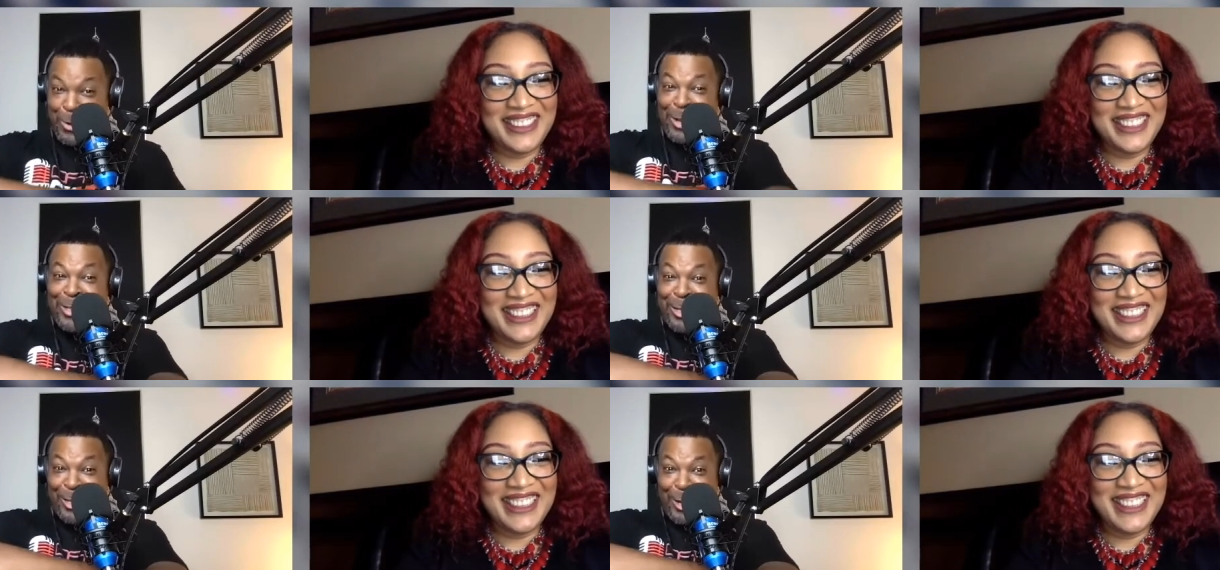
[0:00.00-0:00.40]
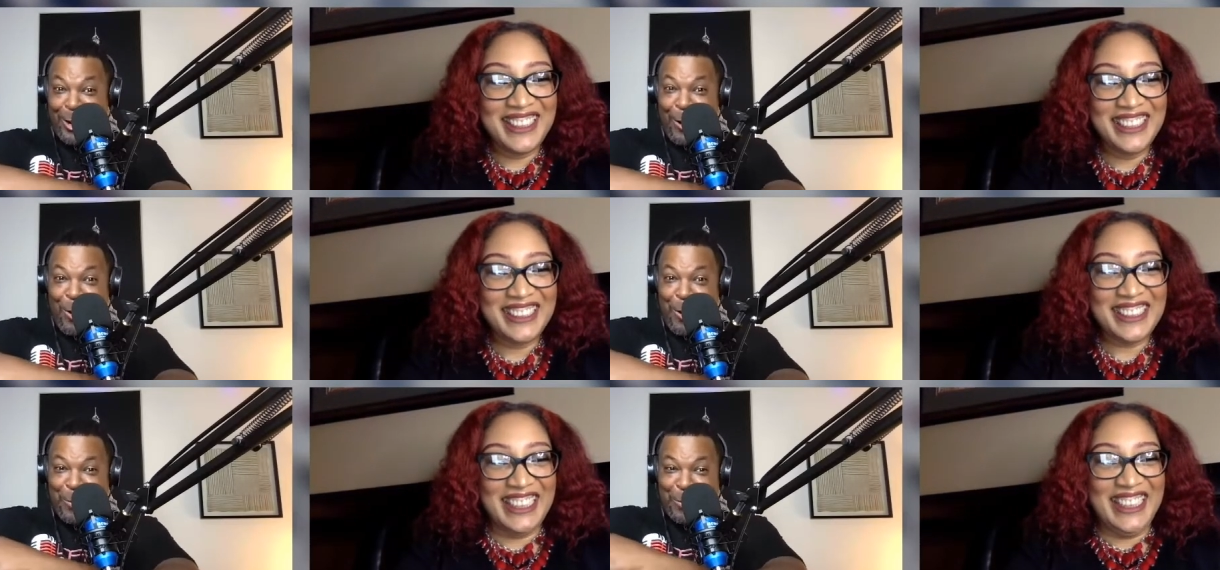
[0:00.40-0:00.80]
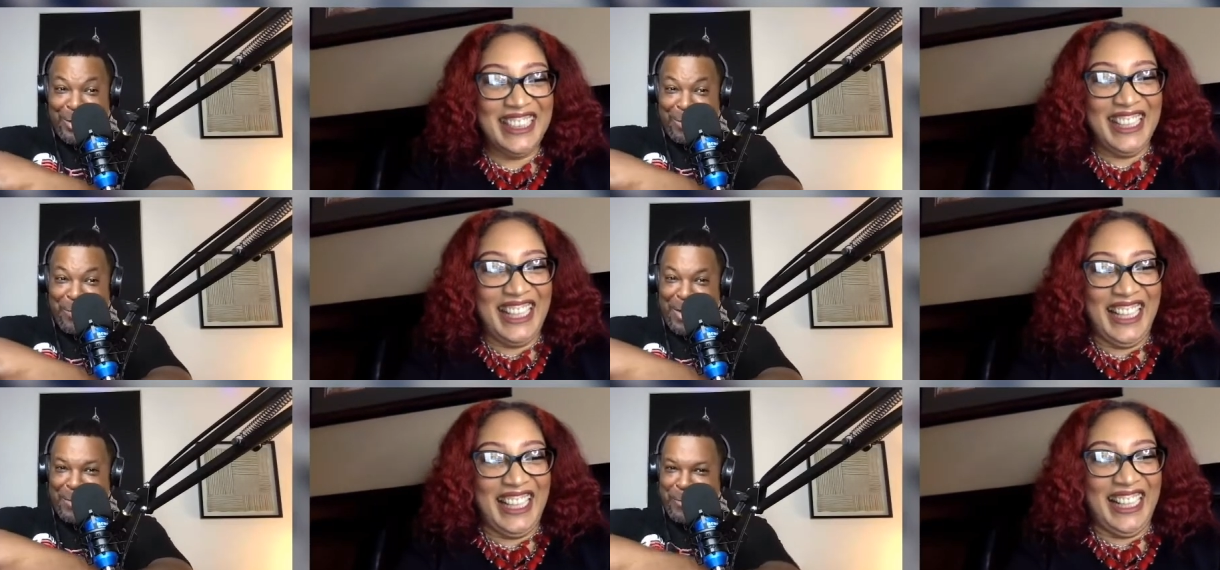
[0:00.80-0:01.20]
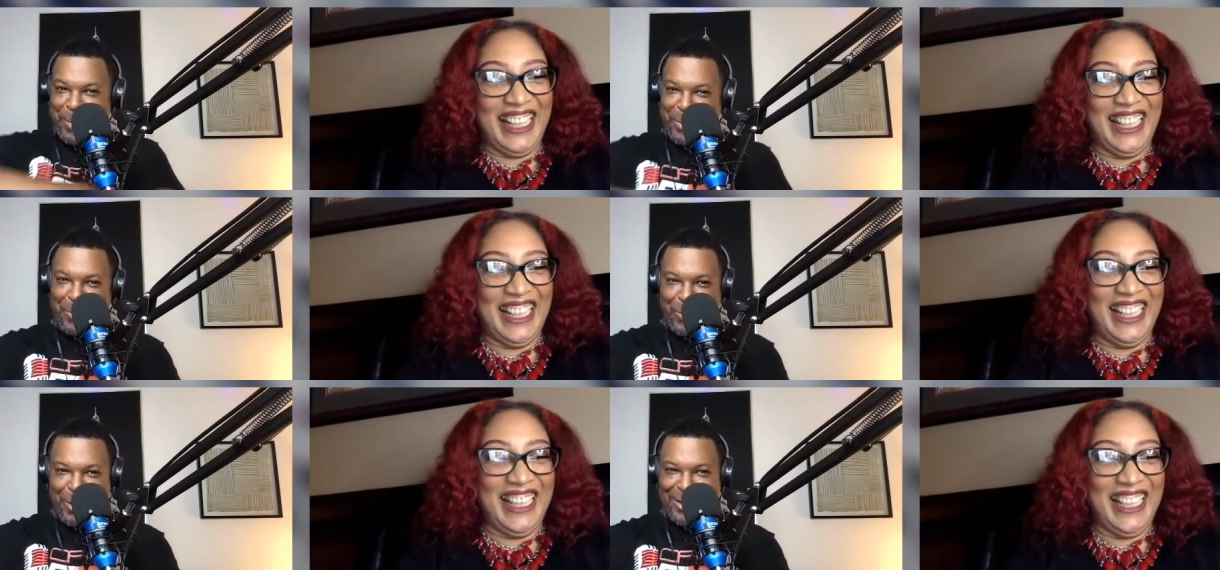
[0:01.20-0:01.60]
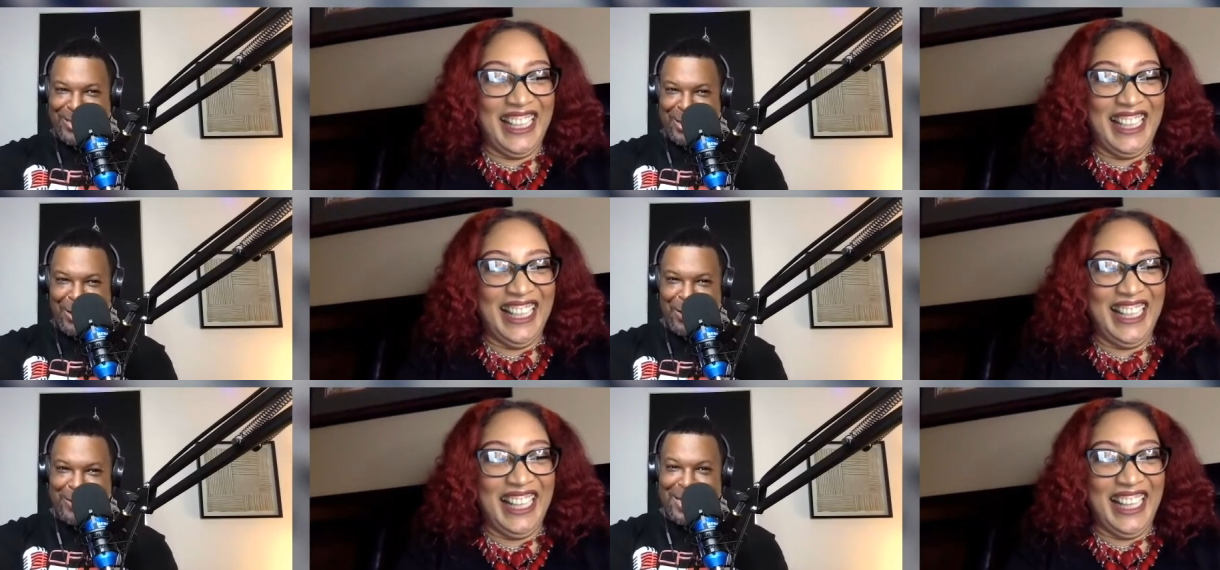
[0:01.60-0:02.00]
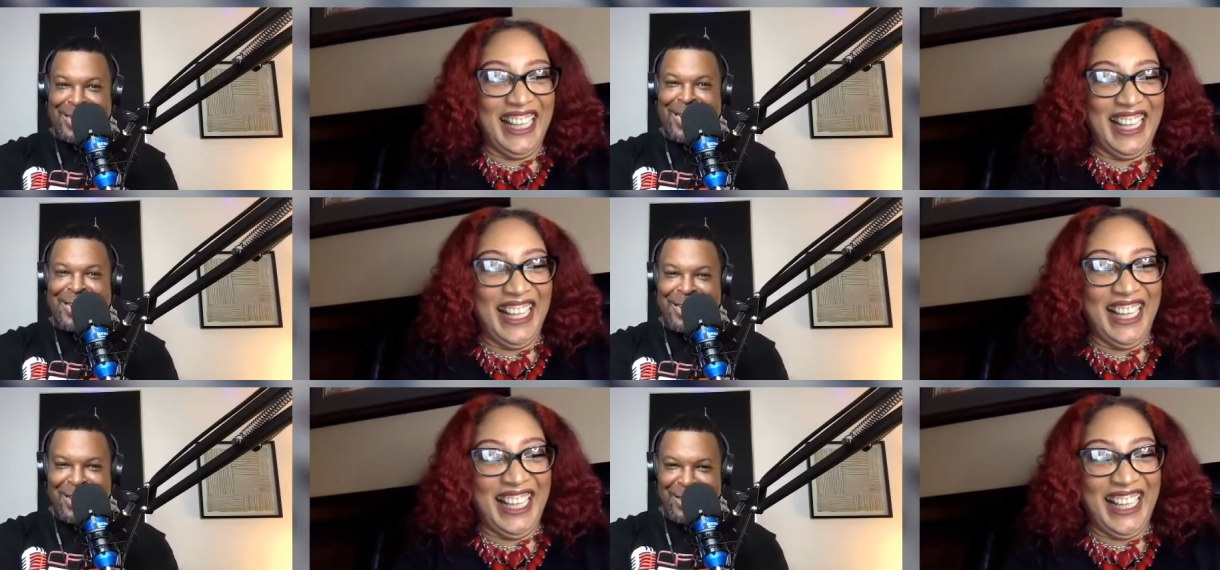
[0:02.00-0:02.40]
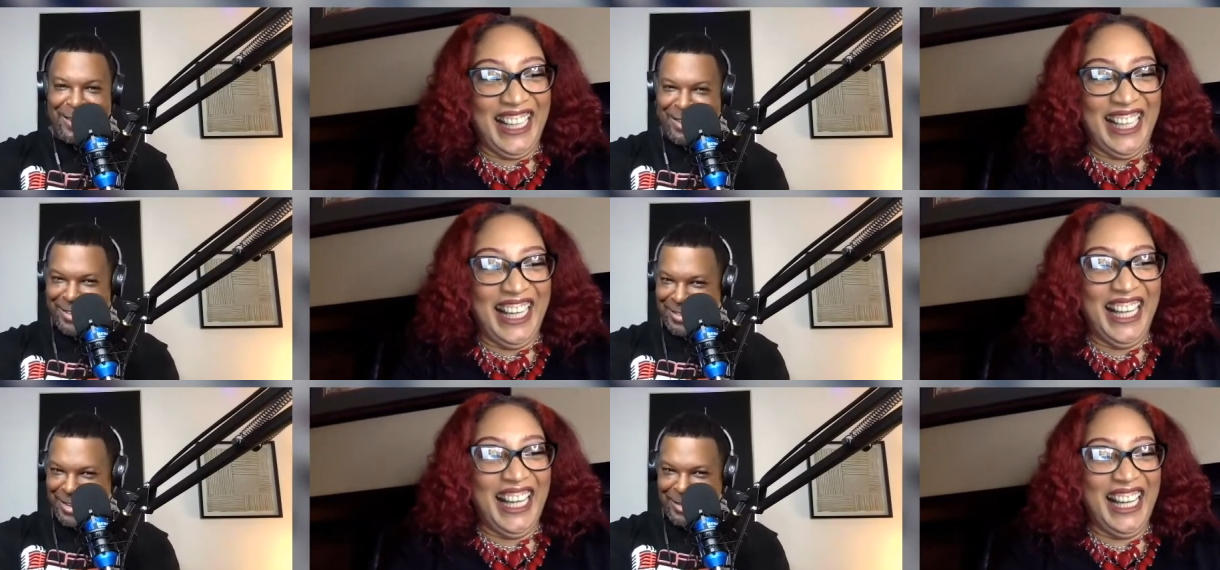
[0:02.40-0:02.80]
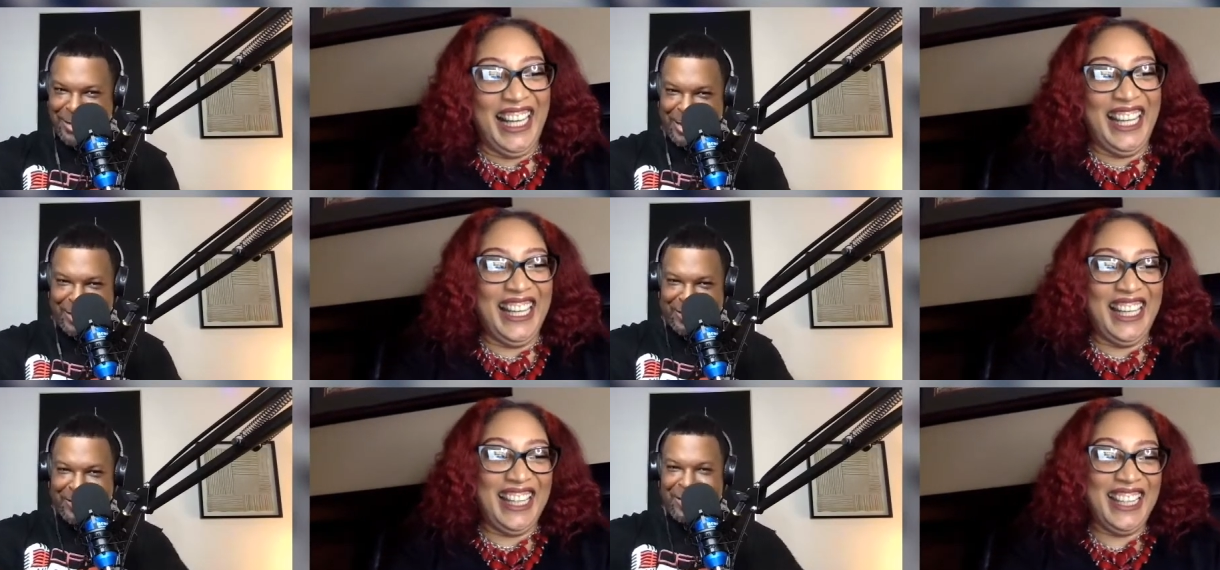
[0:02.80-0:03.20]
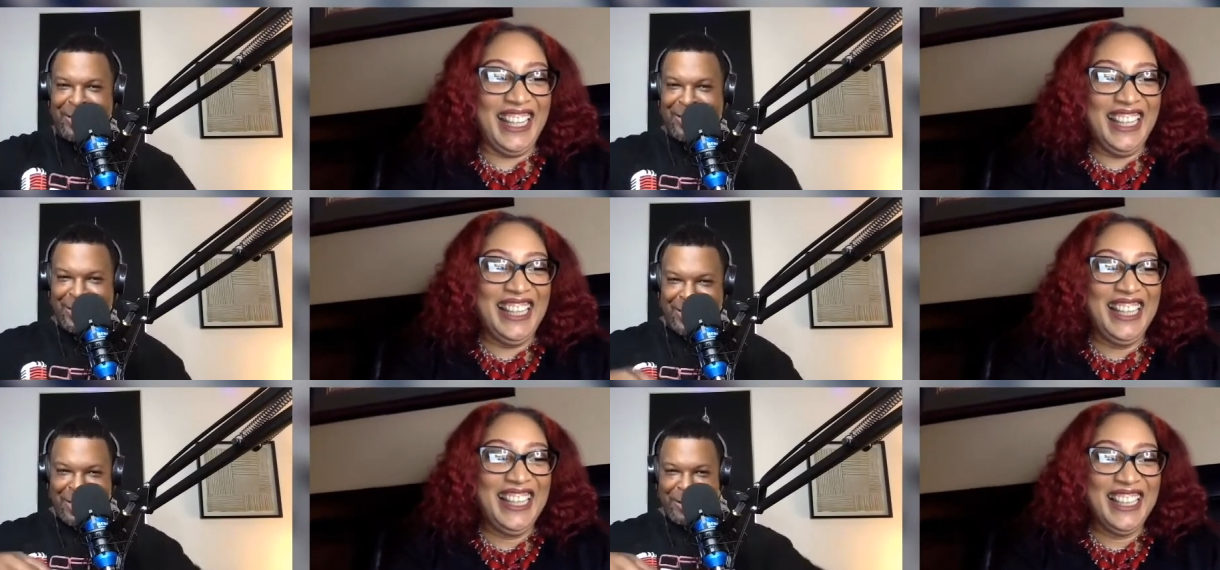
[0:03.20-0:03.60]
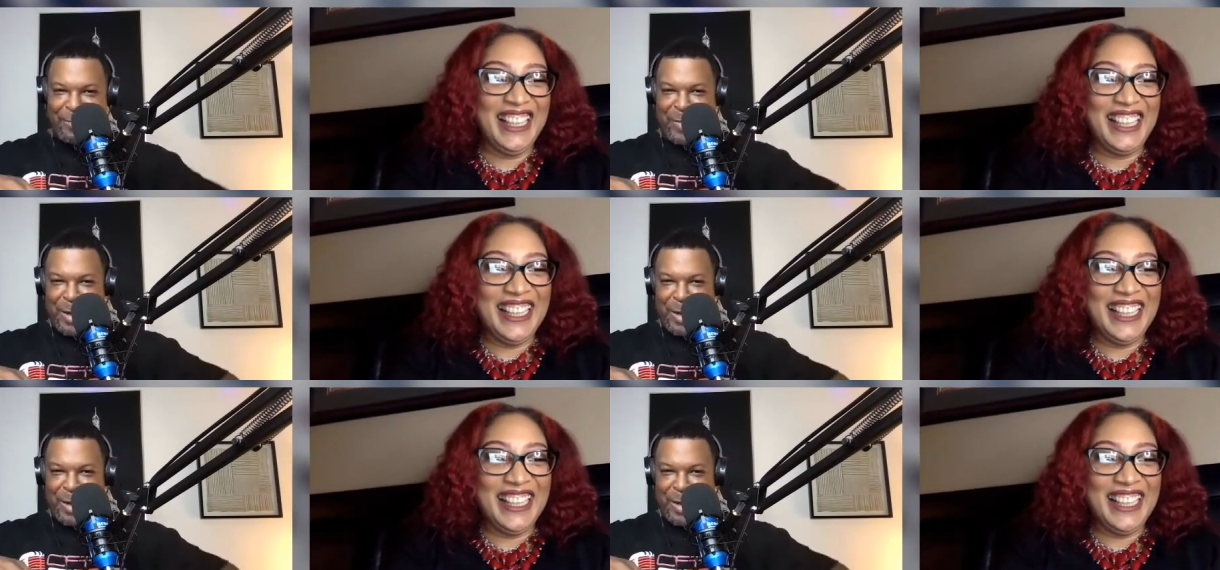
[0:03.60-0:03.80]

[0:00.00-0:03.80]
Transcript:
Speaker 1: crossing the arm. When people cross their arm like that, they, they, they, they're,